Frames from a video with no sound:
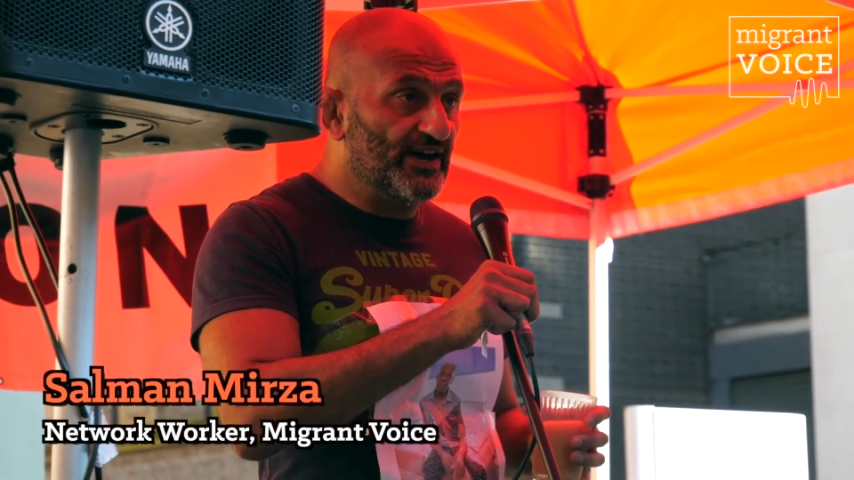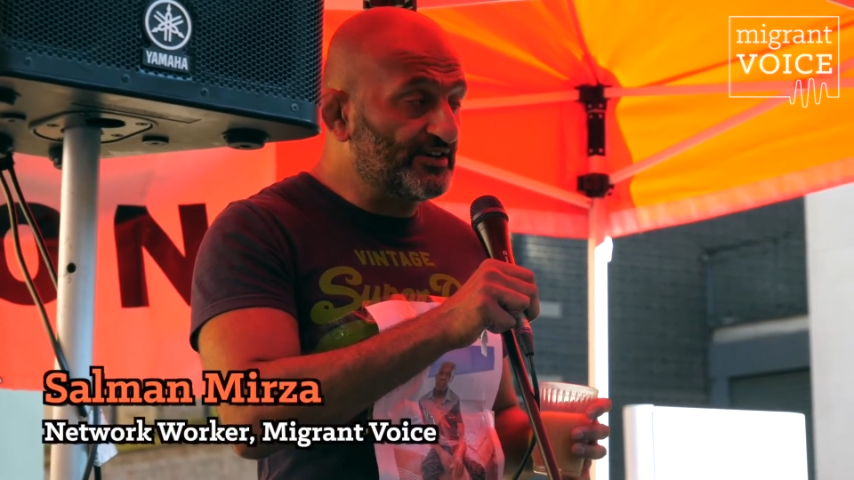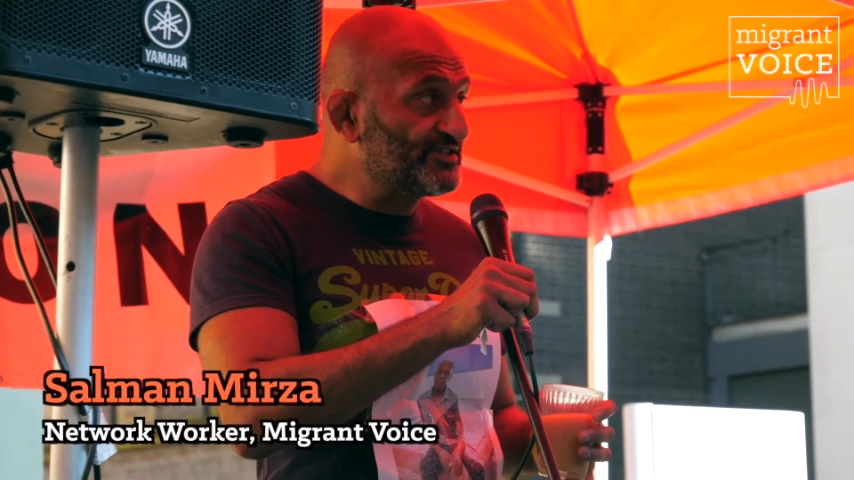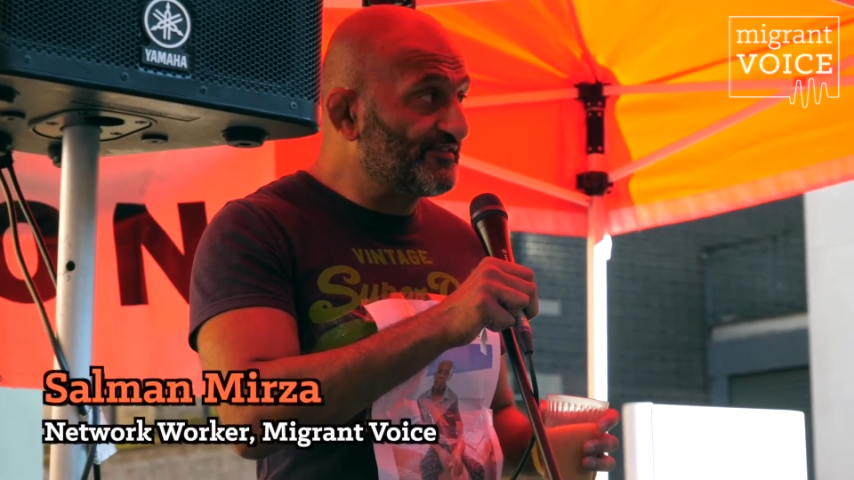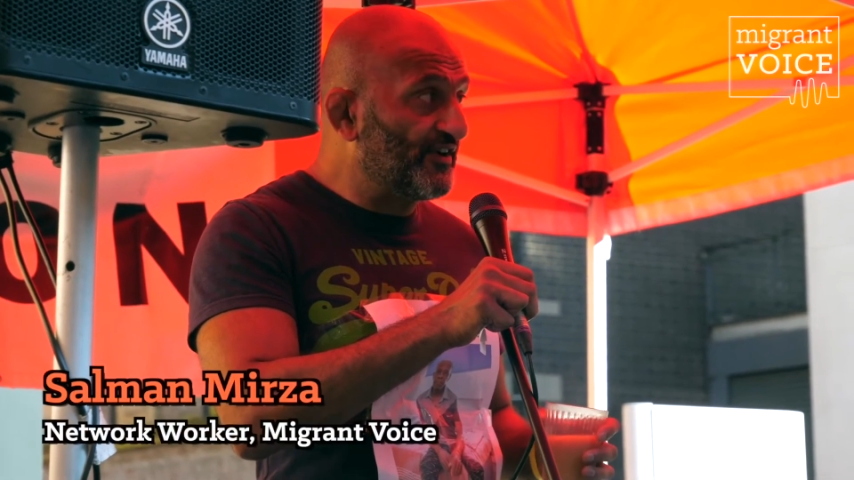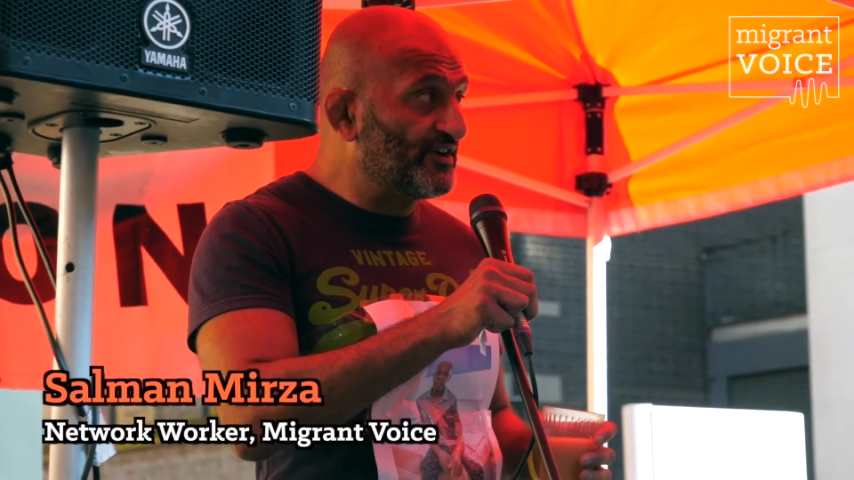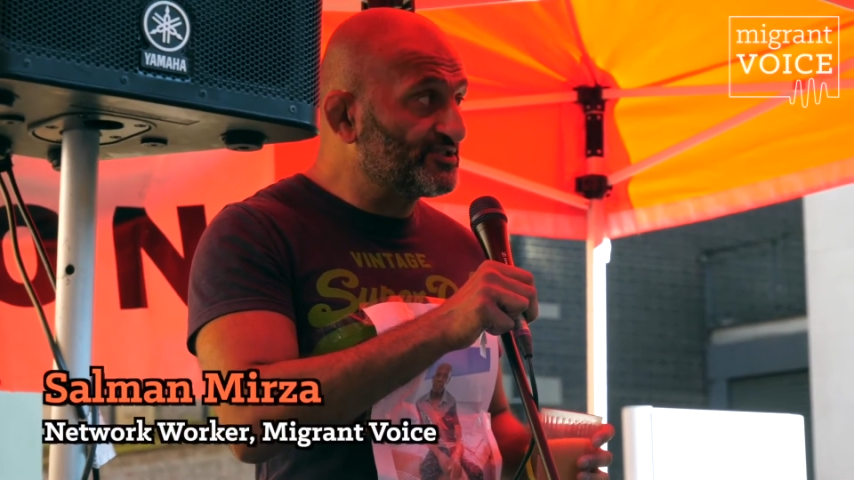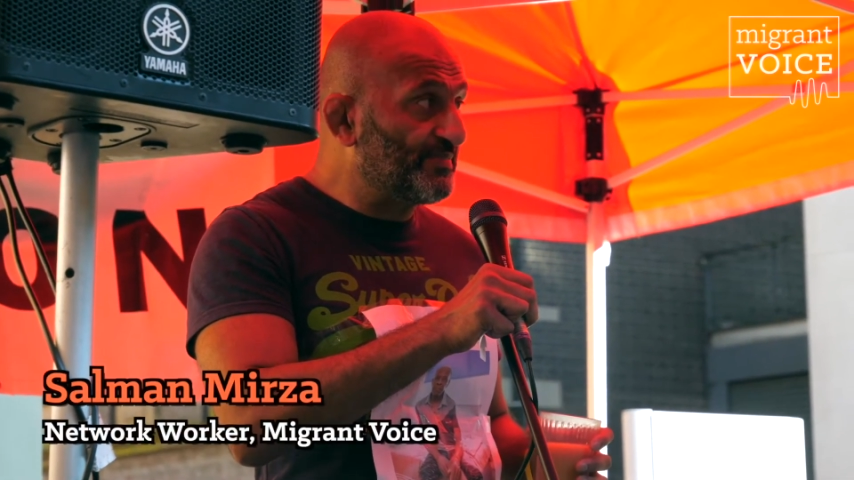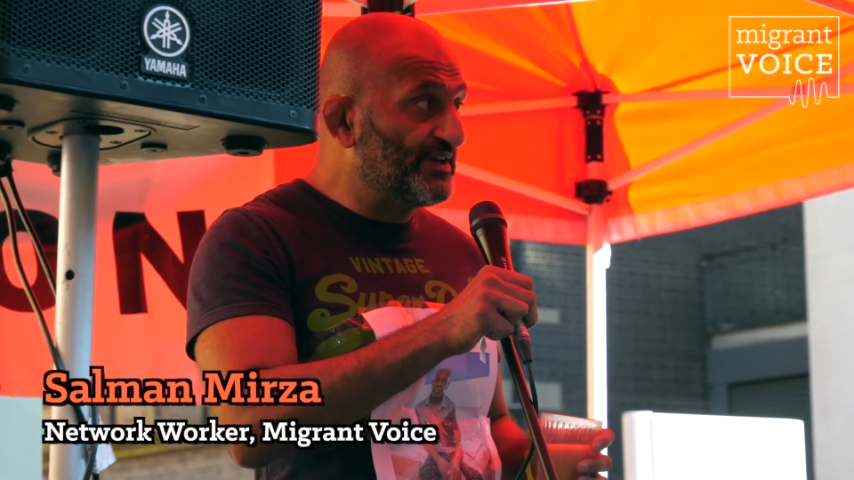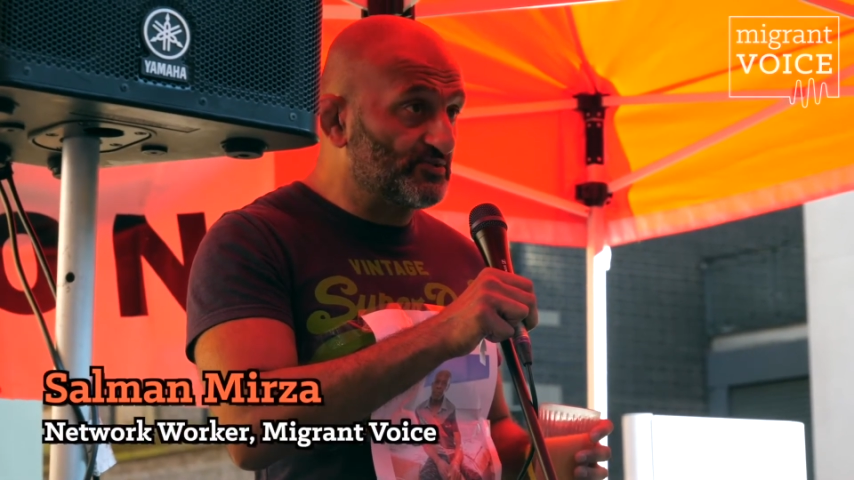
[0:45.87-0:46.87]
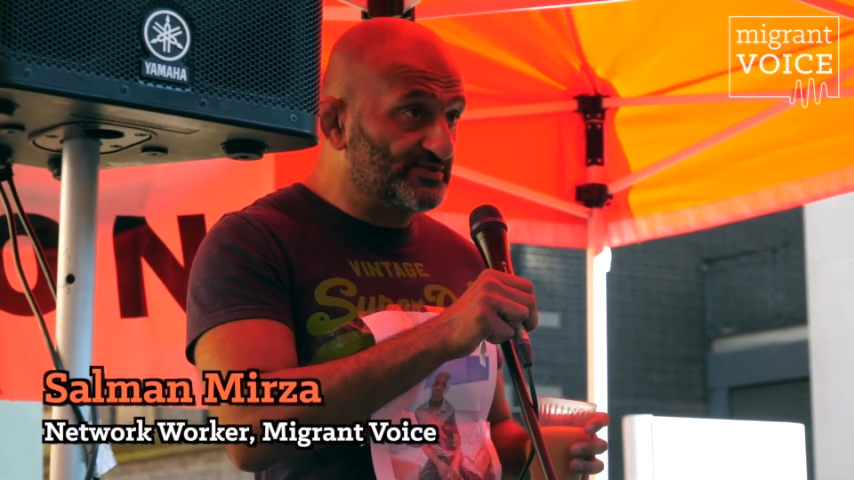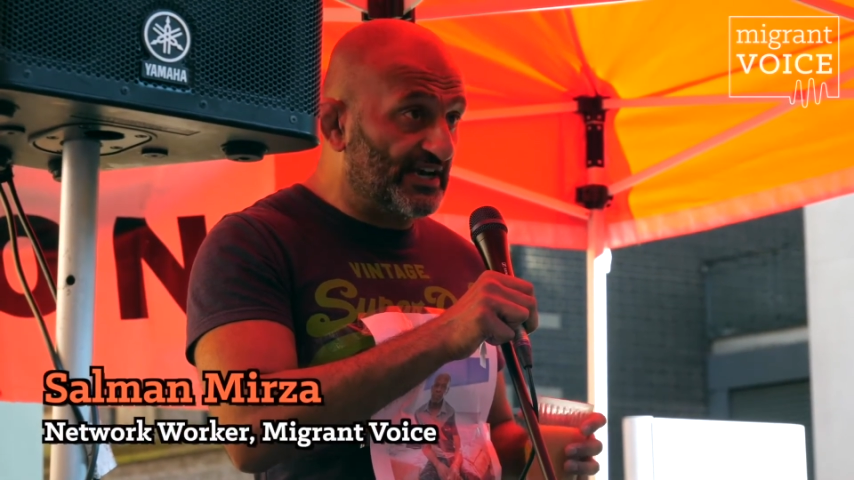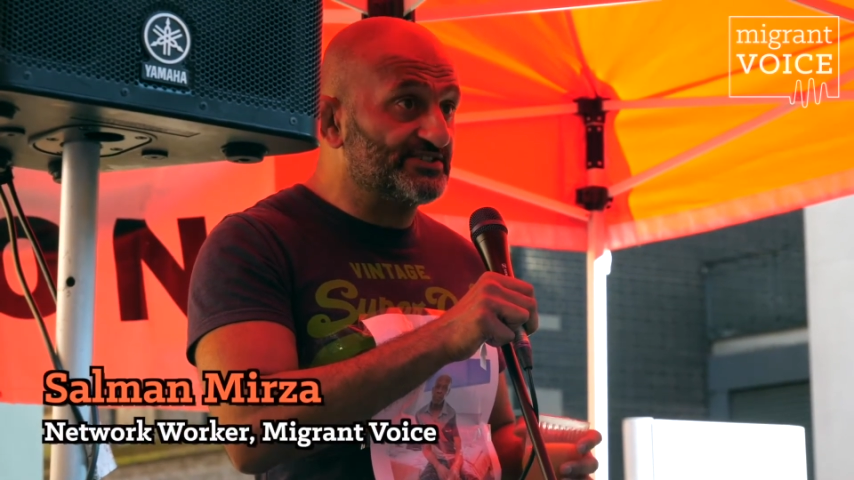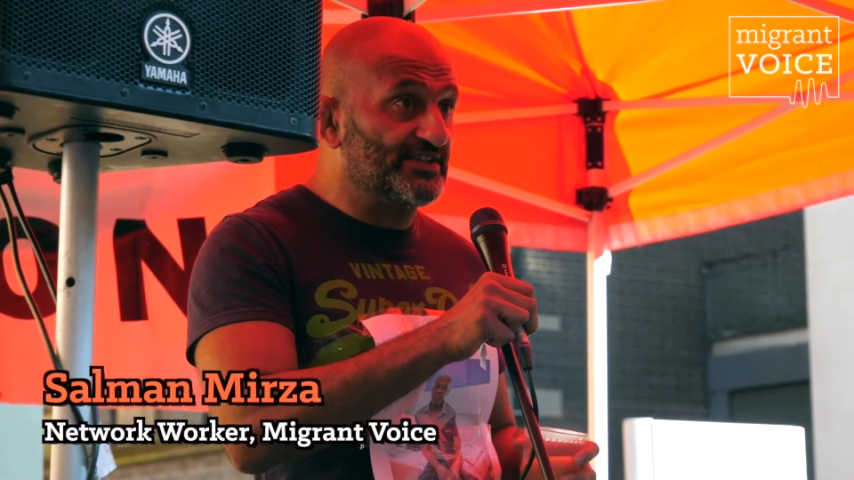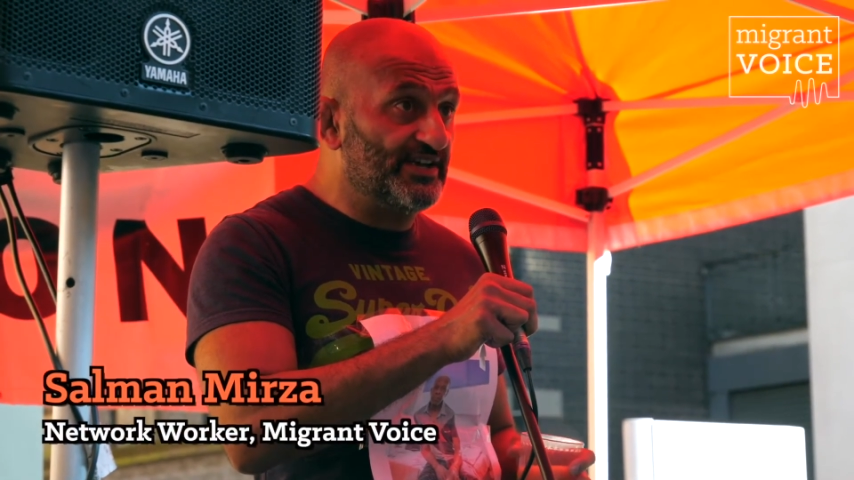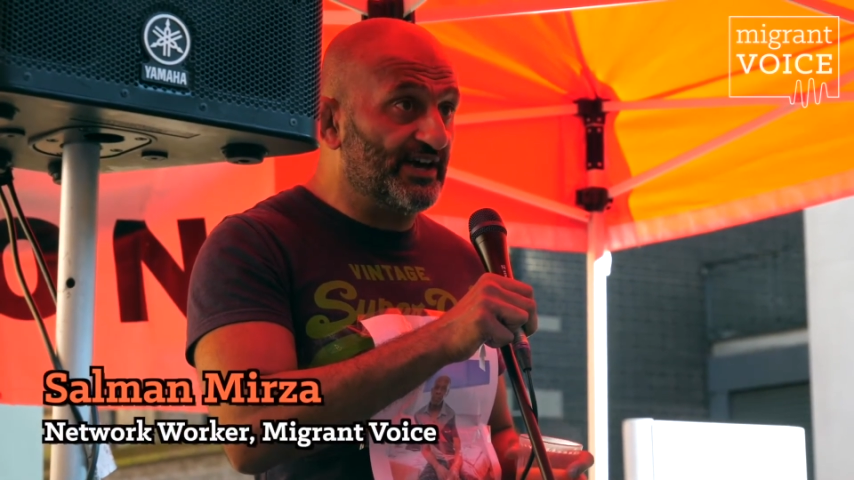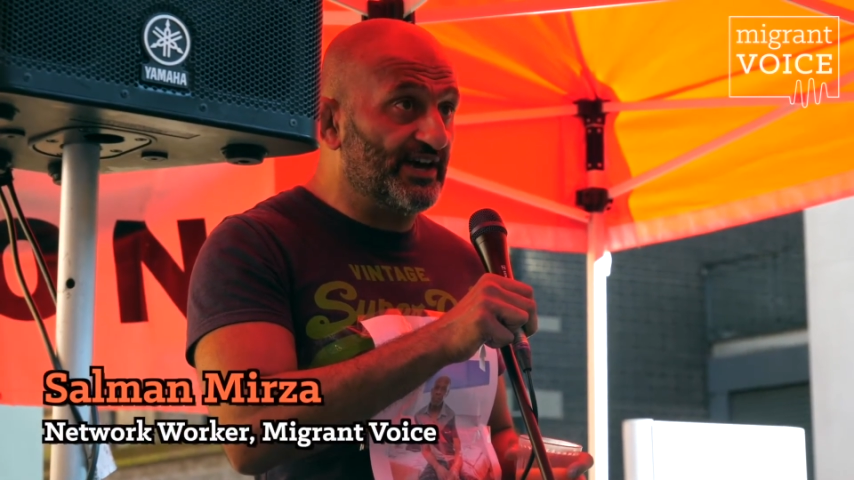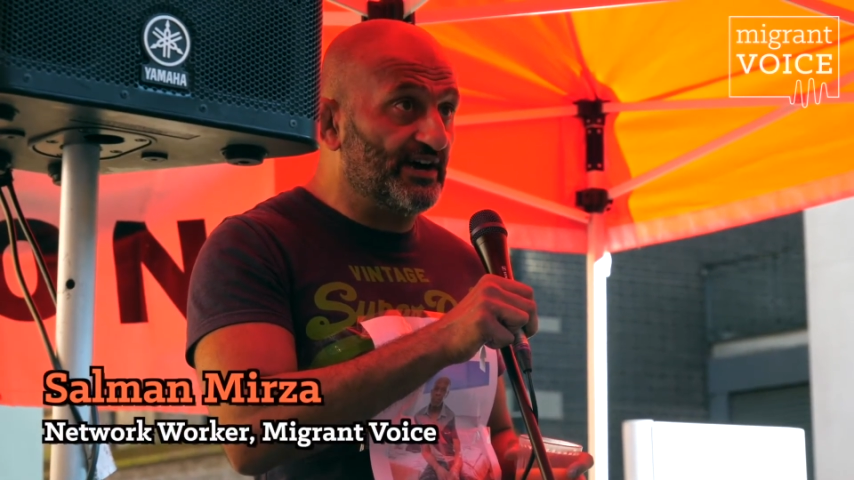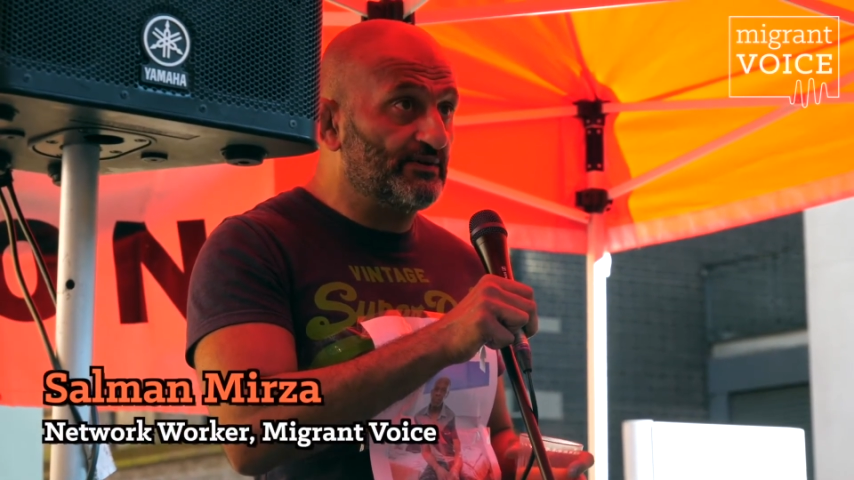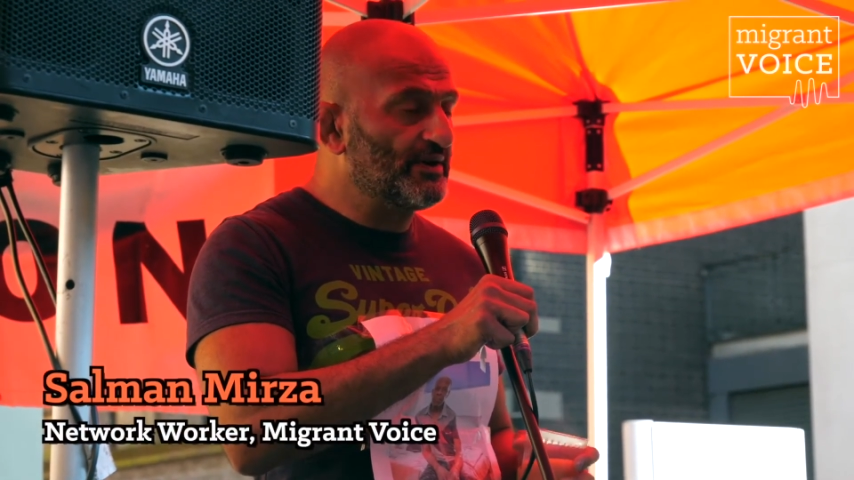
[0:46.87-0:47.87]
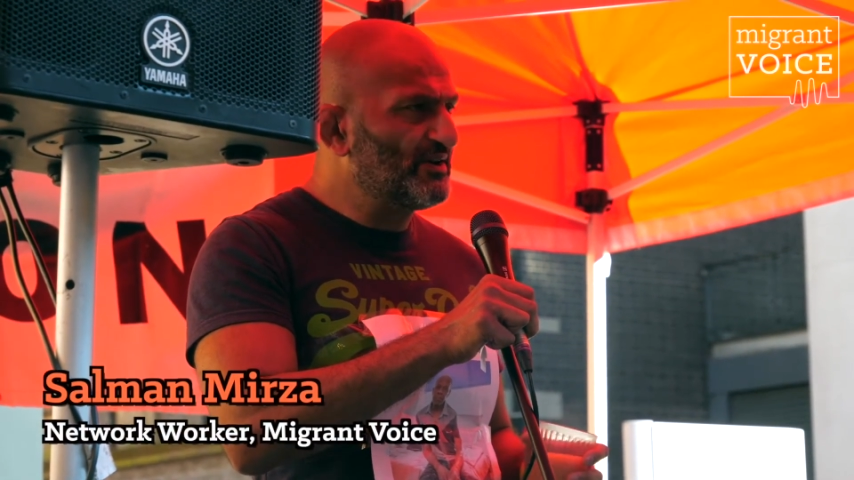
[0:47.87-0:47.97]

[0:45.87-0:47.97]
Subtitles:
and his first speech was actually here